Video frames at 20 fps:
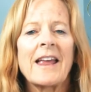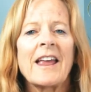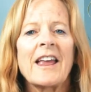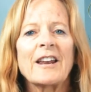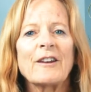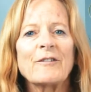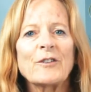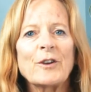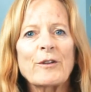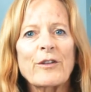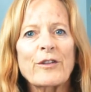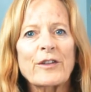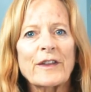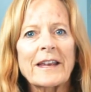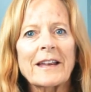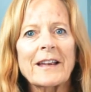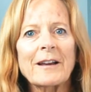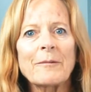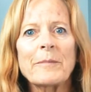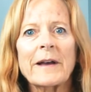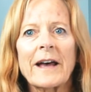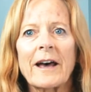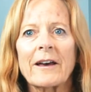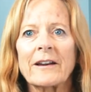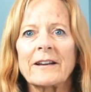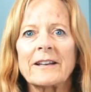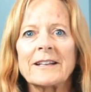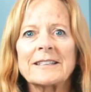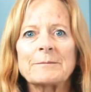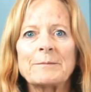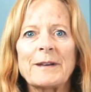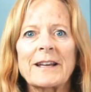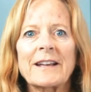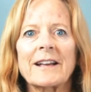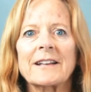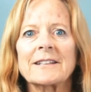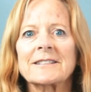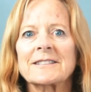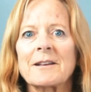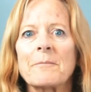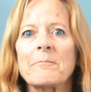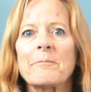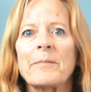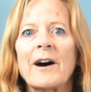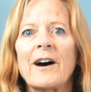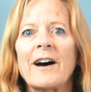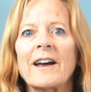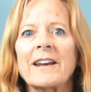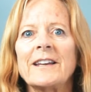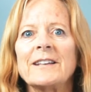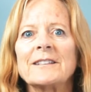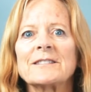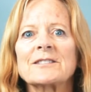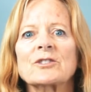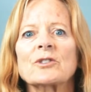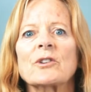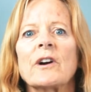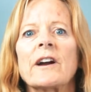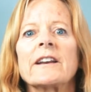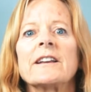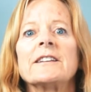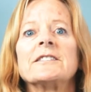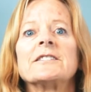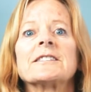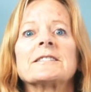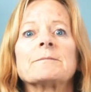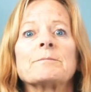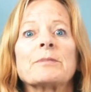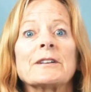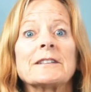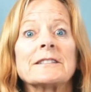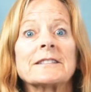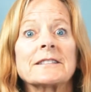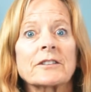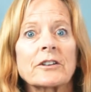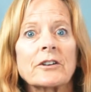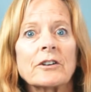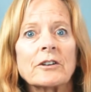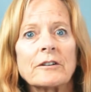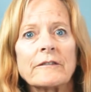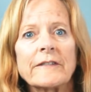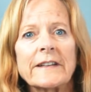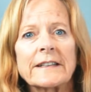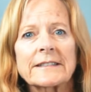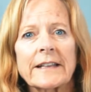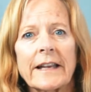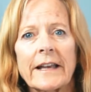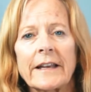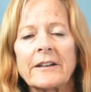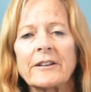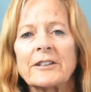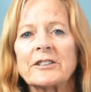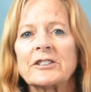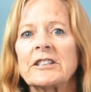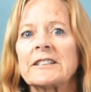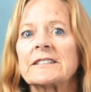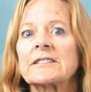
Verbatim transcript: And if you think about it, it's because the body is trying to just preserve this energy.